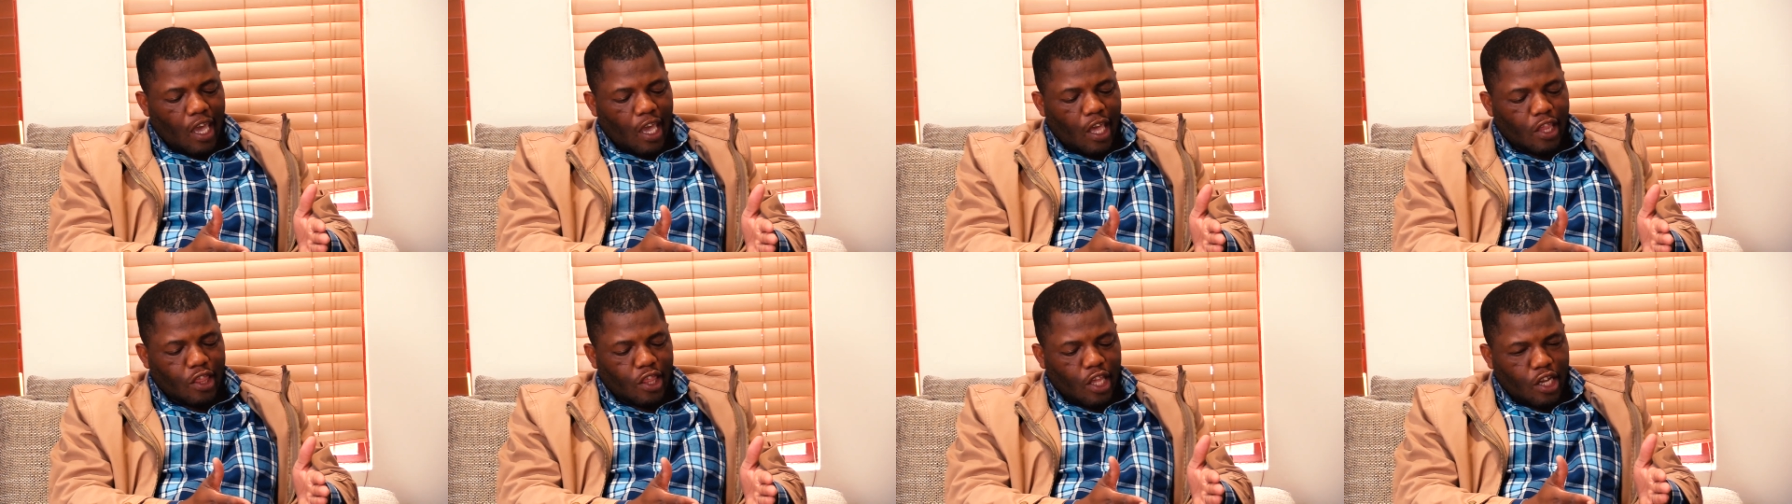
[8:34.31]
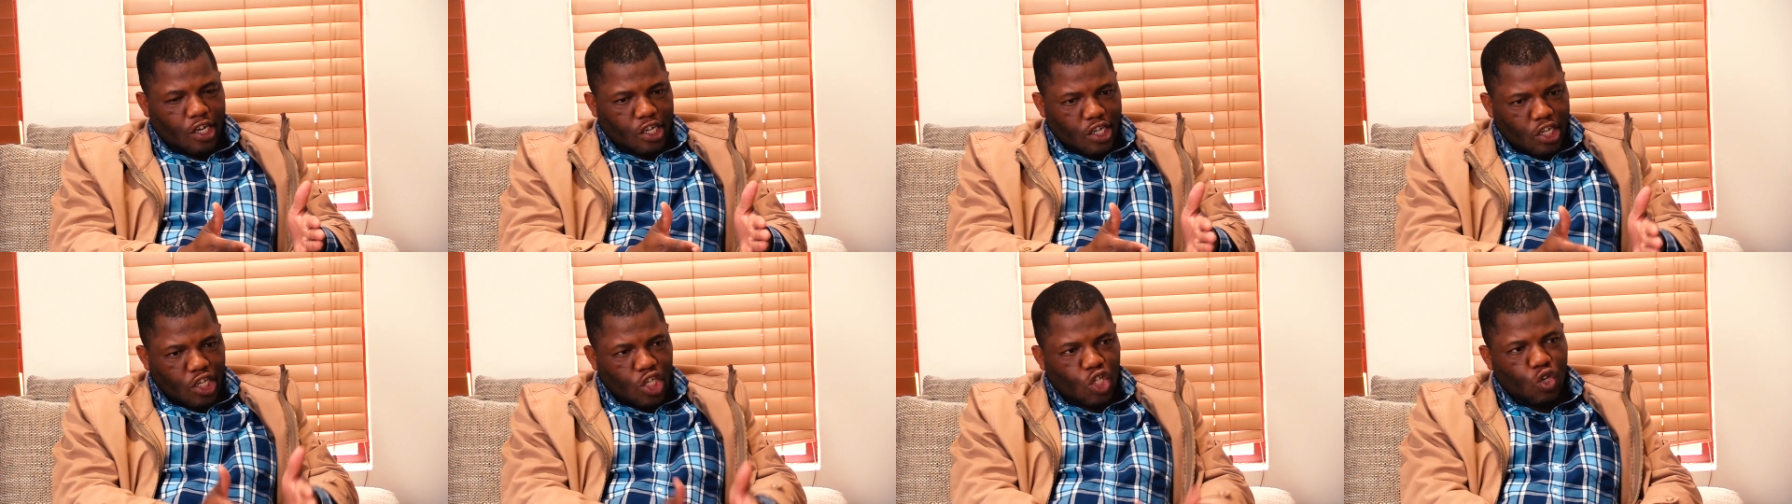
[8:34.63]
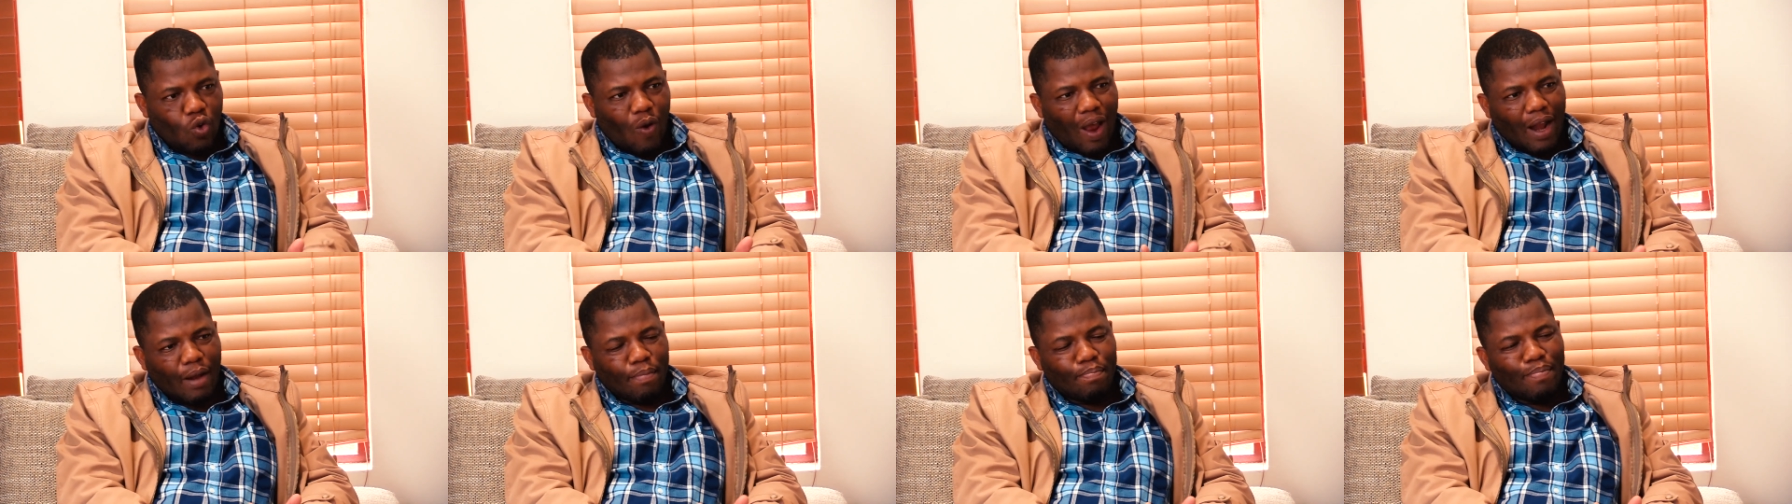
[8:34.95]
the
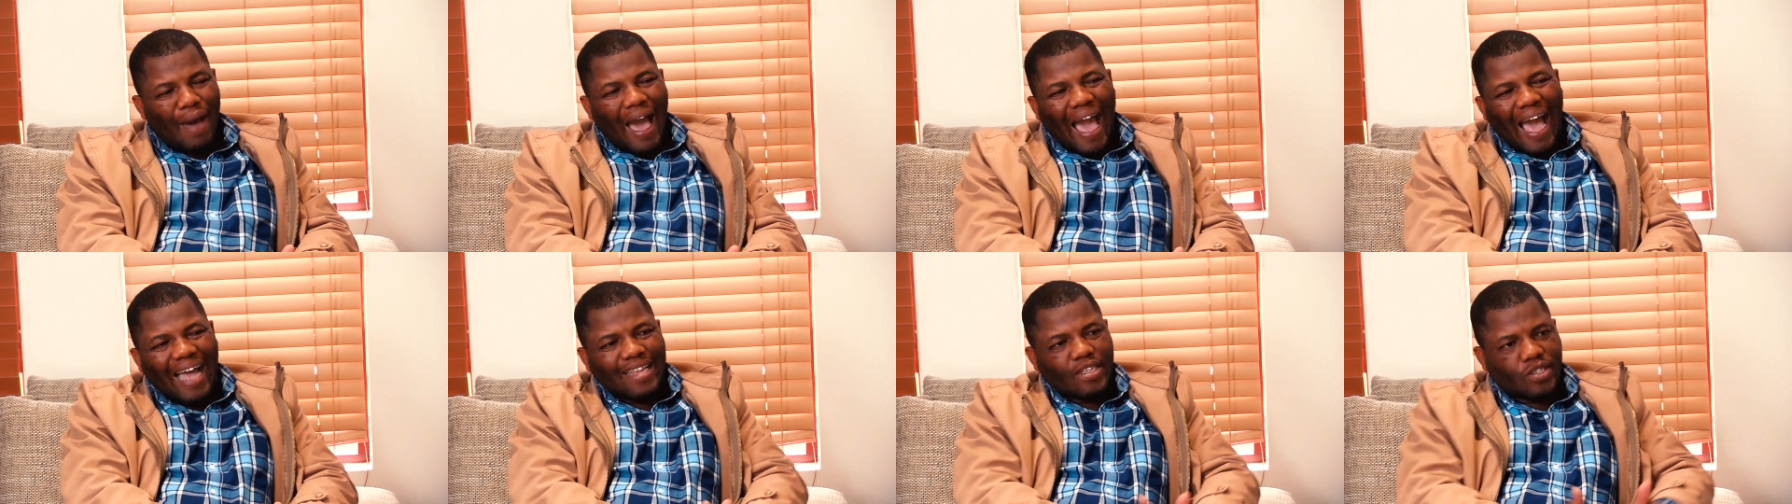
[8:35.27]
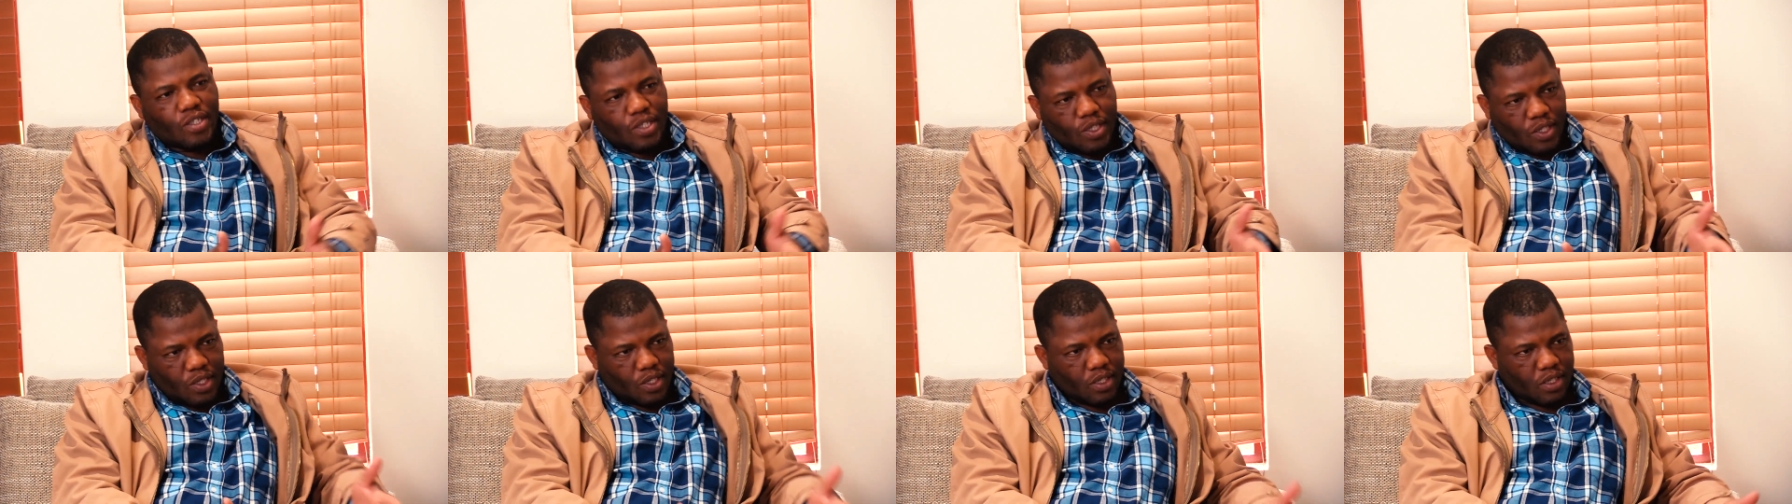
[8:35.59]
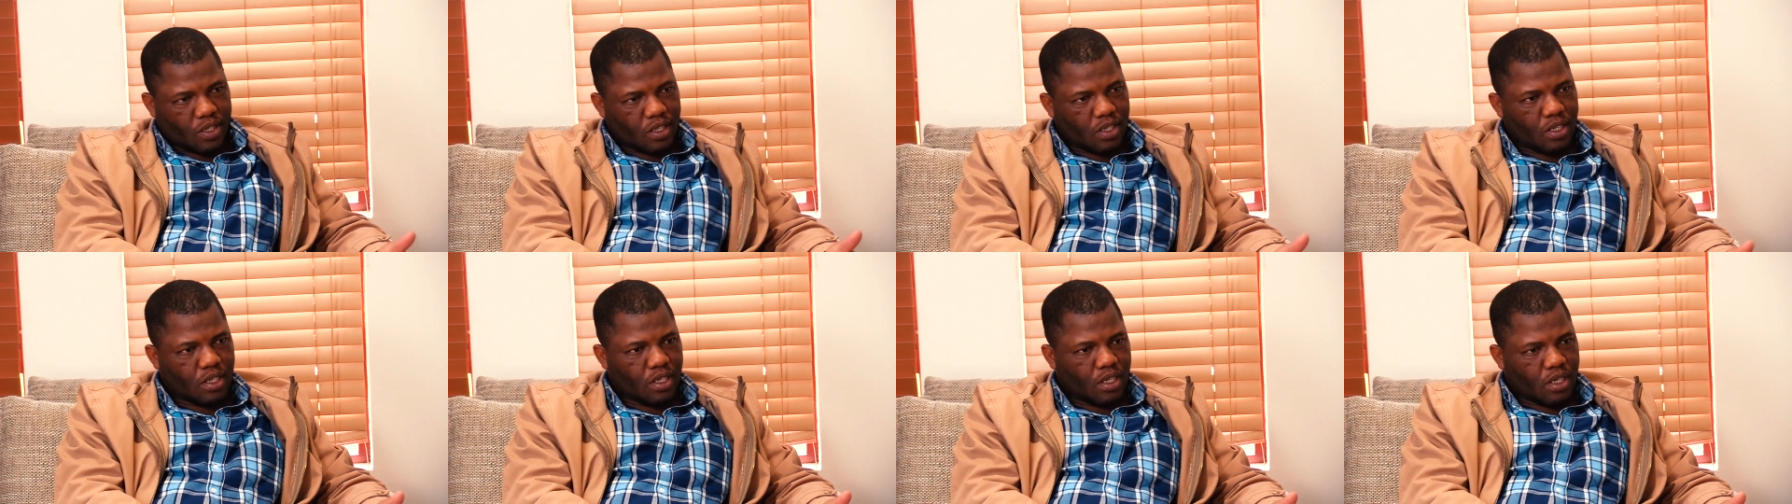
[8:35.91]
ritual
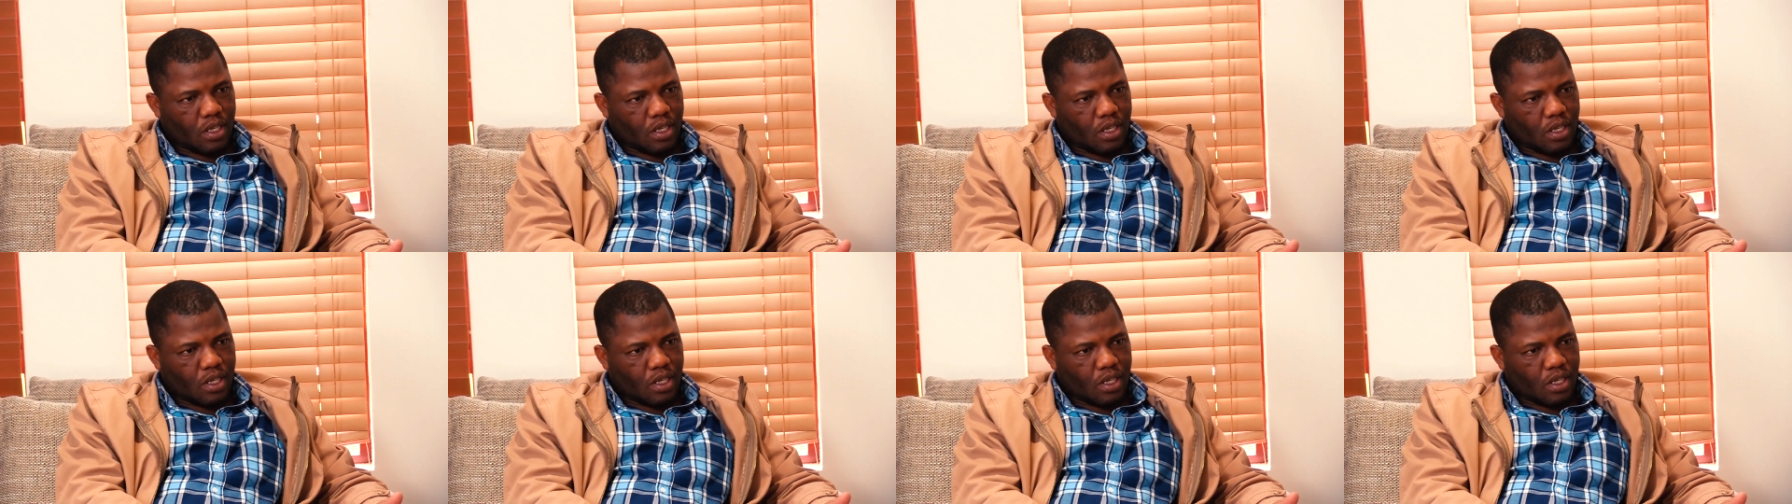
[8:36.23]
parts